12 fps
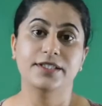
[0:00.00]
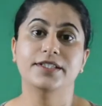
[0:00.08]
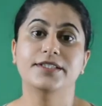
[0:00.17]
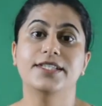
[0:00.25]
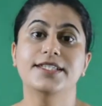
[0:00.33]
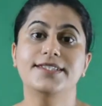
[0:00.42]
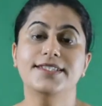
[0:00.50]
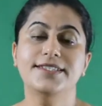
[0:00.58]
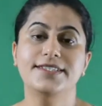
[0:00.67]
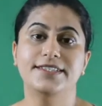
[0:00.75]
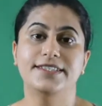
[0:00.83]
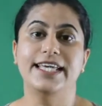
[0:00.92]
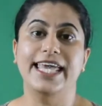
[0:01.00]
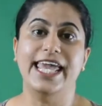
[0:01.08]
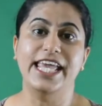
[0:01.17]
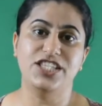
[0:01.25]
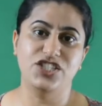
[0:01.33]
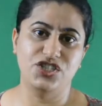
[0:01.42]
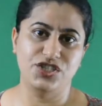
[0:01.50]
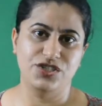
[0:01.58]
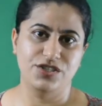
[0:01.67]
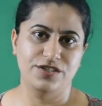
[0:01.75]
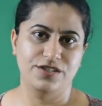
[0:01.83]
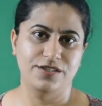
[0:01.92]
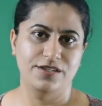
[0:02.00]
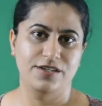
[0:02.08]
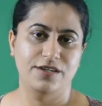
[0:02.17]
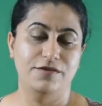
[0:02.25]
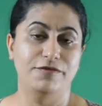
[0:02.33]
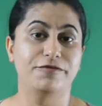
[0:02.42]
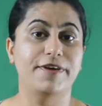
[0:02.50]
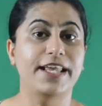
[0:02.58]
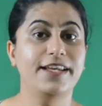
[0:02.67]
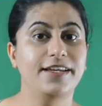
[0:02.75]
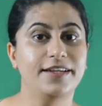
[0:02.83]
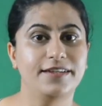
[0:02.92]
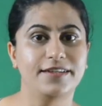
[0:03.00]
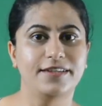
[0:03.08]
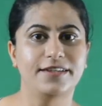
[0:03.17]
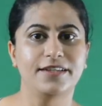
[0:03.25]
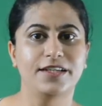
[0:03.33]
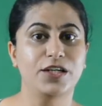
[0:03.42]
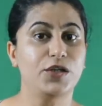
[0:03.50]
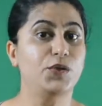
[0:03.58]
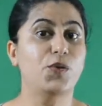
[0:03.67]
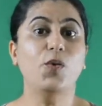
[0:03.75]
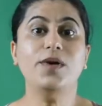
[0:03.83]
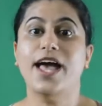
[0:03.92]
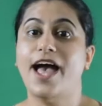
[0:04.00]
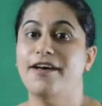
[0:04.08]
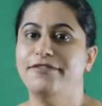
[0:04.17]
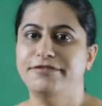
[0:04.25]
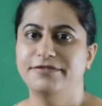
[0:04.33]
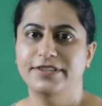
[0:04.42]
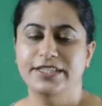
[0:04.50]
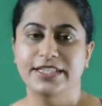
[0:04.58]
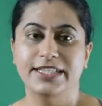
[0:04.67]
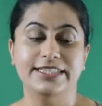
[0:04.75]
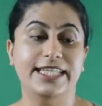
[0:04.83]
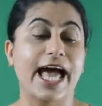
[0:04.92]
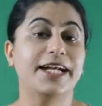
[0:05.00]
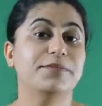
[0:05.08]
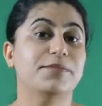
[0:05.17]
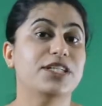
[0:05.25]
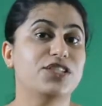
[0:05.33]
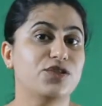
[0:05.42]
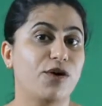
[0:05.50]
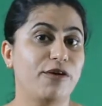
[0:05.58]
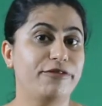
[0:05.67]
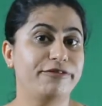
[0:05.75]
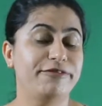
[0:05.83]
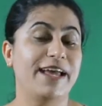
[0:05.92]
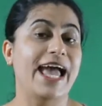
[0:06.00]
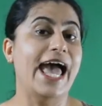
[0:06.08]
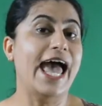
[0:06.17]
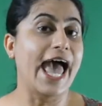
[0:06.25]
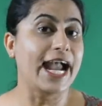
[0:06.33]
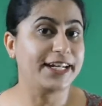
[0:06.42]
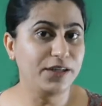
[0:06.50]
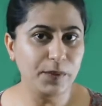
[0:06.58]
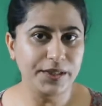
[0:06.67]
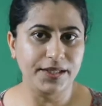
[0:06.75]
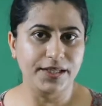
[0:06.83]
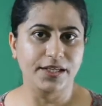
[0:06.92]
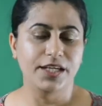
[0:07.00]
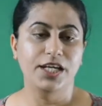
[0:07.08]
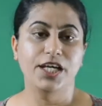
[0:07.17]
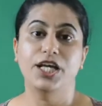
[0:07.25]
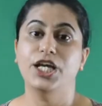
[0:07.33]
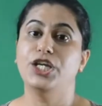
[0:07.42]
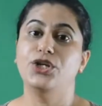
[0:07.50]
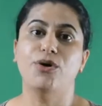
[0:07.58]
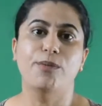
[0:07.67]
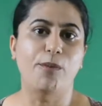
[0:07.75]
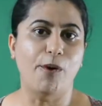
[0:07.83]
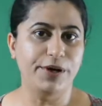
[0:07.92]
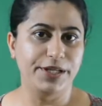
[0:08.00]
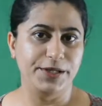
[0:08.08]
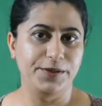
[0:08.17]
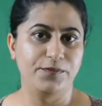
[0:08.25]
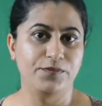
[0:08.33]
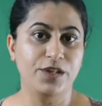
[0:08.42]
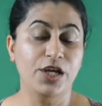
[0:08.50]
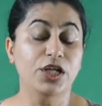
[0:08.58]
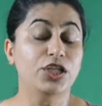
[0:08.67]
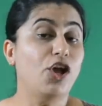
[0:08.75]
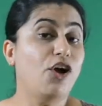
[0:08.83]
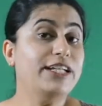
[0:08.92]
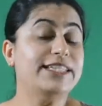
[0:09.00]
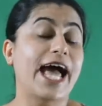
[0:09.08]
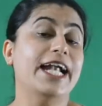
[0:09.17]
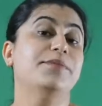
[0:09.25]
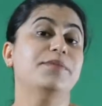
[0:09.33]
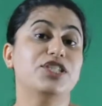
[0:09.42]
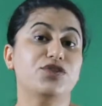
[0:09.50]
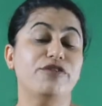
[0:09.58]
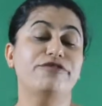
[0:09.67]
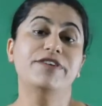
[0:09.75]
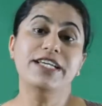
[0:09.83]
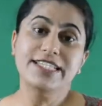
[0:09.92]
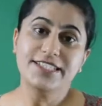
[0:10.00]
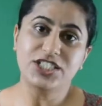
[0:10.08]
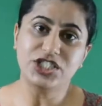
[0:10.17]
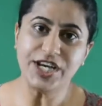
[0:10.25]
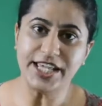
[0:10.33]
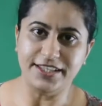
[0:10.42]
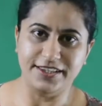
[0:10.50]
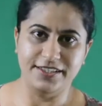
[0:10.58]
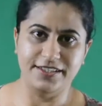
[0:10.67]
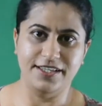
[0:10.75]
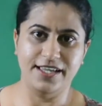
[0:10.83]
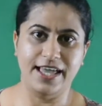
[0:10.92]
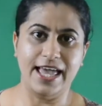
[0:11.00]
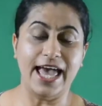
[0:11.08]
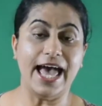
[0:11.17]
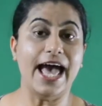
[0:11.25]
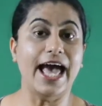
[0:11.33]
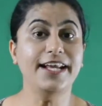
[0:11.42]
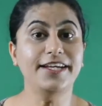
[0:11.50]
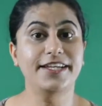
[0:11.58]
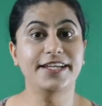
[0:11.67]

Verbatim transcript: this is the age when you don't have that much of activity in your body, not that much of strength, and